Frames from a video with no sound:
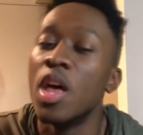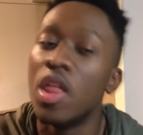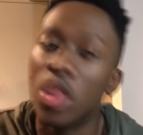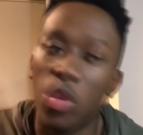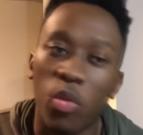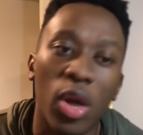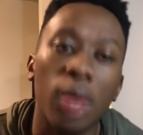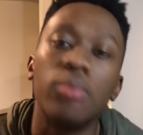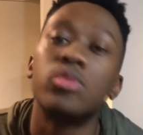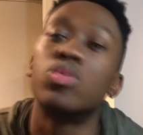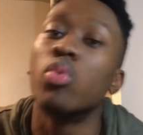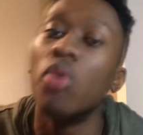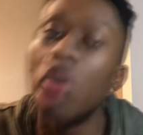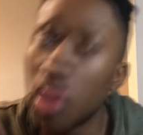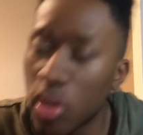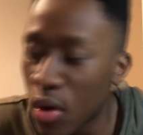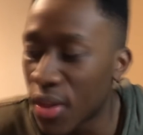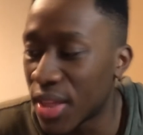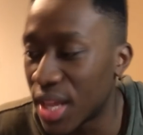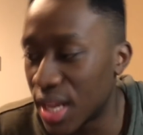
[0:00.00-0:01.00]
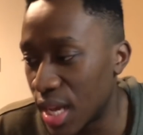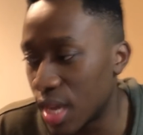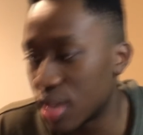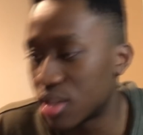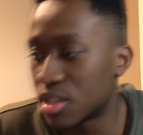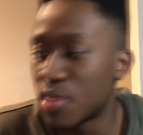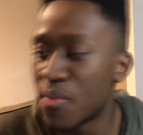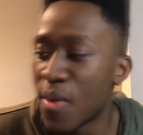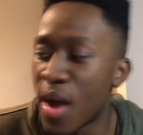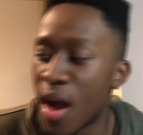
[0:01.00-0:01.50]
The Rams will go that
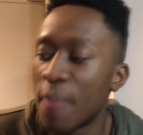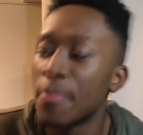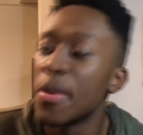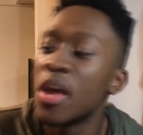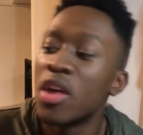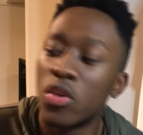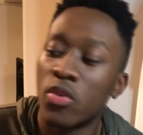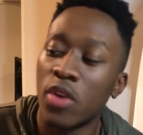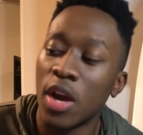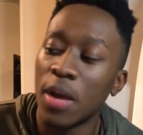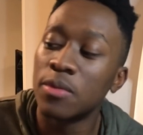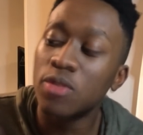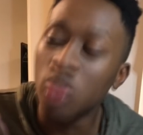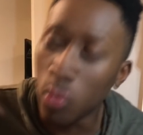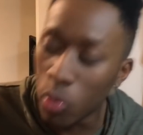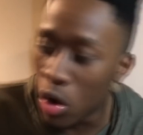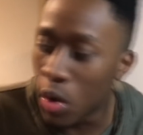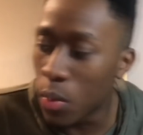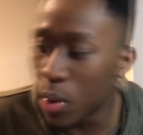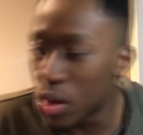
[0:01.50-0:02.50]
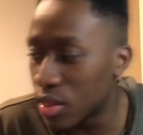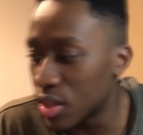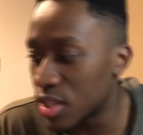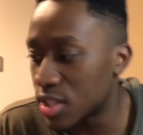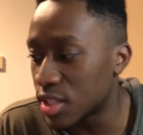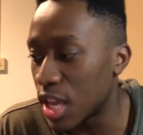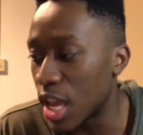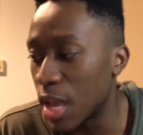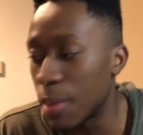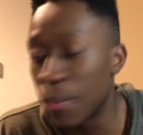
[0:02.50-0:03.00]
extra mile. The Rams will win
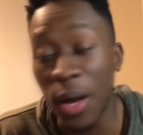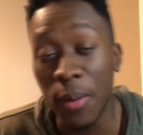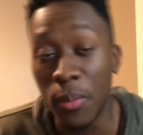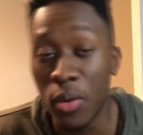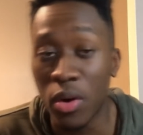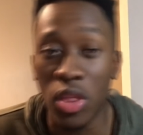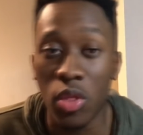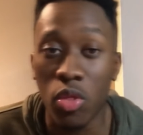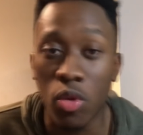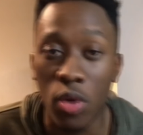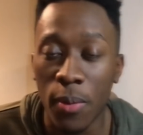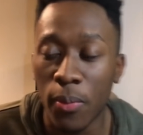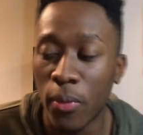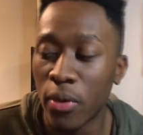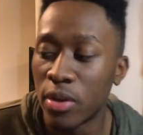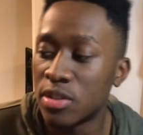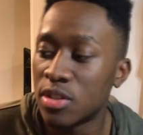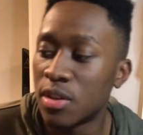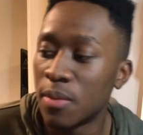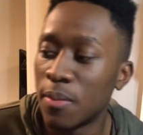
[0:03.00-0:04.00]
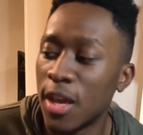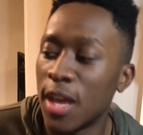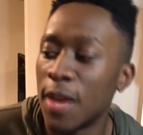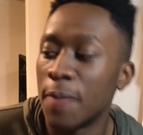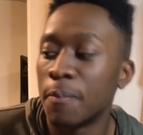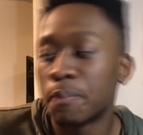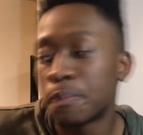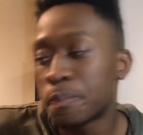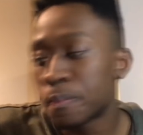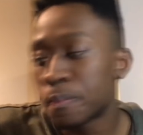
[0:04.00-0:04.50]
this game by more than 3 points to me.